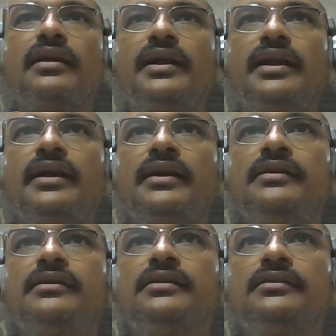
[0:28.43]

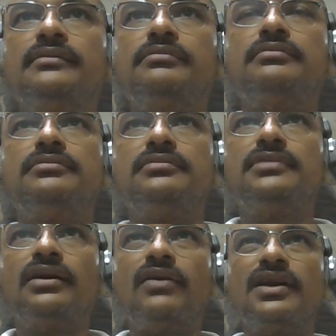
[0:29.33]
and
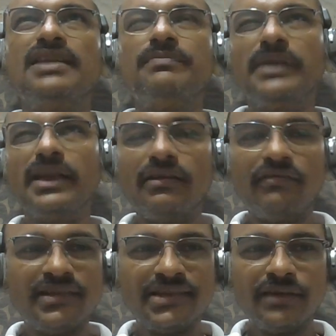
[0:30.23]
the only
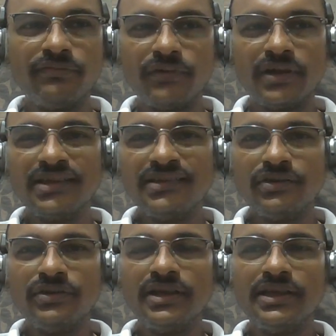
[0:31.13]
prerequisite for this
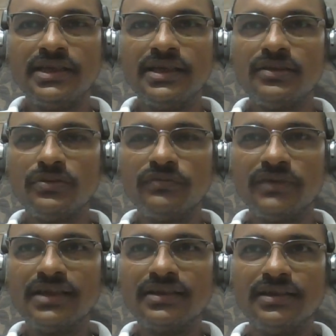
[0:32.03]
utility to
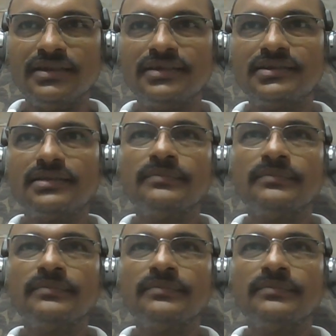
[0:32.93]
work is